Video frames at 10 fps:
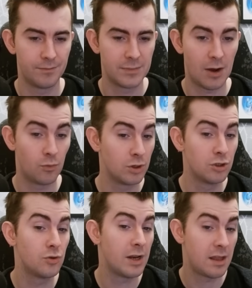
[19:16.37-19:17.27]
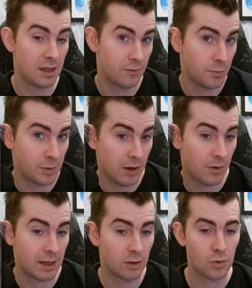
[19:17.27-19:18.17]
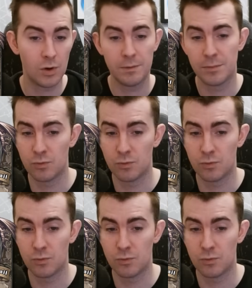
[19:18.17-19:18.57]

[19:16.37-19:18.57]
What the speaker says: that wouldn't do anything if you play a regular coin,